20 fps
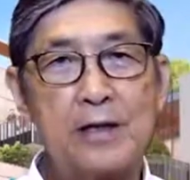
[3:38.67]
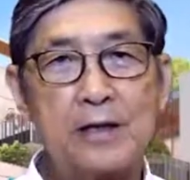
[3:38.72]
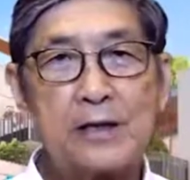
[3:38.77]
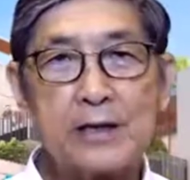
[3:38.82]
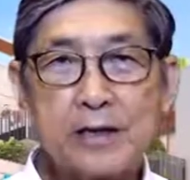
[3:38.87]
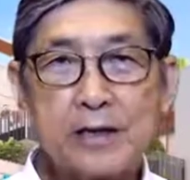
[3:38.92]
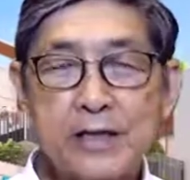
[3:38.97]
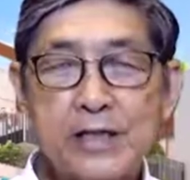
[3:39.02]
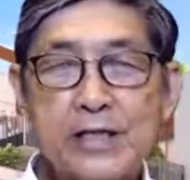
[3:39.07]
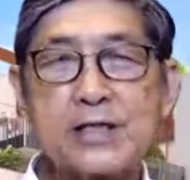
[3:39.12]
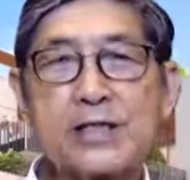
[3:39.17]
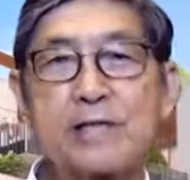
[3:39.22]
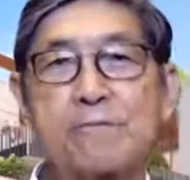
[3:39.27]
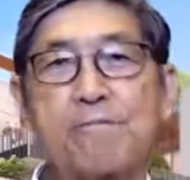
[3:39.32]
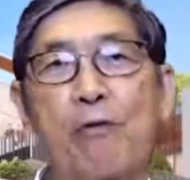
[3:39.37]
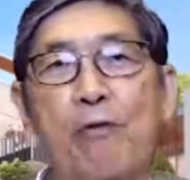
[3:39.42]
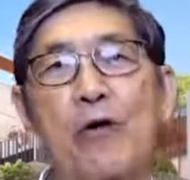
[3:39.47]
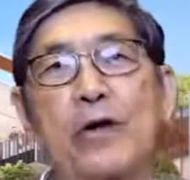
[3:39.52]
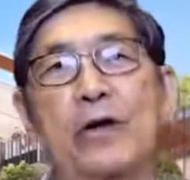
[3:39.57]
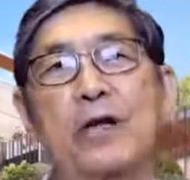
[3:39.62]
this
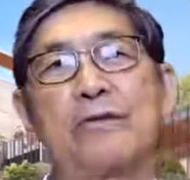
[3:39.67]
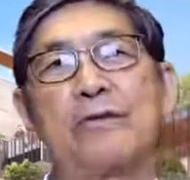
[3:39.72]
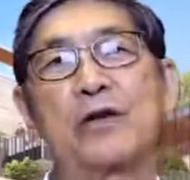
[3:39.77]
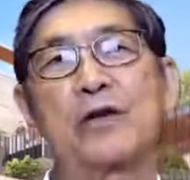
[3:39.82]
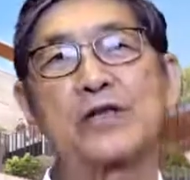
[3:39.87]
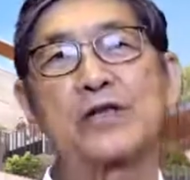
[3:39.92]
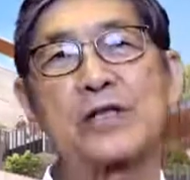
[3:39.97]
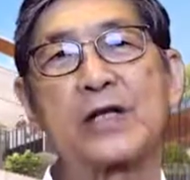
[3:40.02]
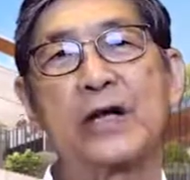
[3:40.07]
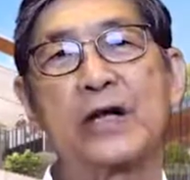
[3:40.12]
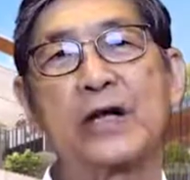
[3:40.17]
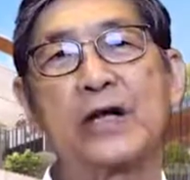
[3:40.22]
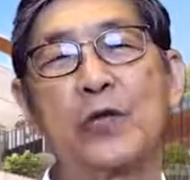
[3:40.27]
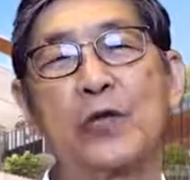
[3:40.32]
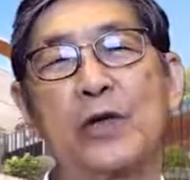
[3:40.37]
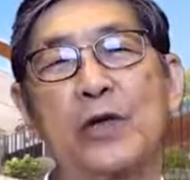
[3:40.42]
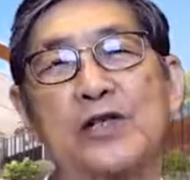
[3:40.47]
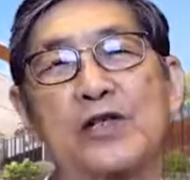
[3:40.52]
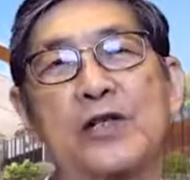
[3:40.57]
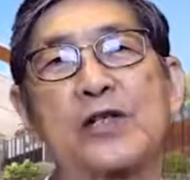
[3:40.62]
point of our study,
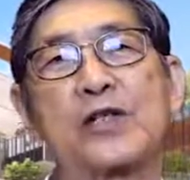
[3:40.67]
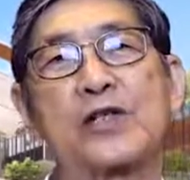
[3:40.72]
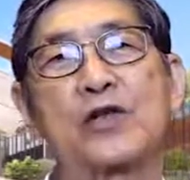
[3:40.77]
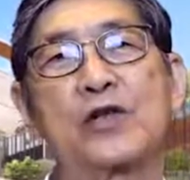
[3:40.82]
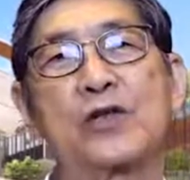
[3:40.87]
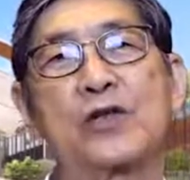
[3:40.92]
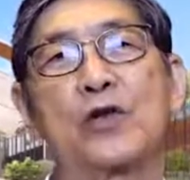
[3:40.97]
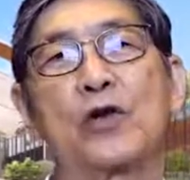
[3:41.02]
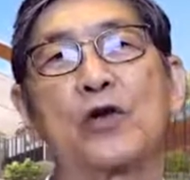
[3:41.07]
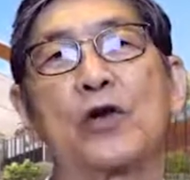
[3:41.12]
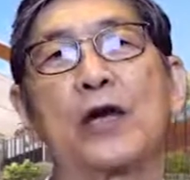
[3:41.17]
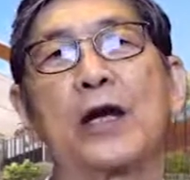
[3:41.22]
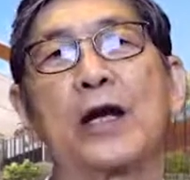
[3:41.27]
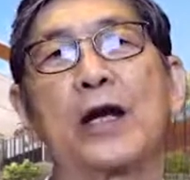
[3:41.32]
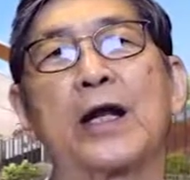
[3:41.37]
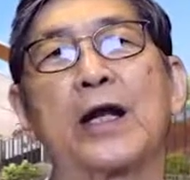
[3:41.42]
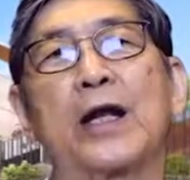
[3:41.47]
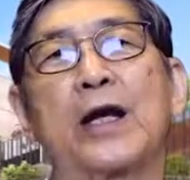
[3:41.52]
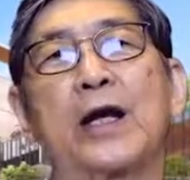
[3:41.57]
we are just going to look at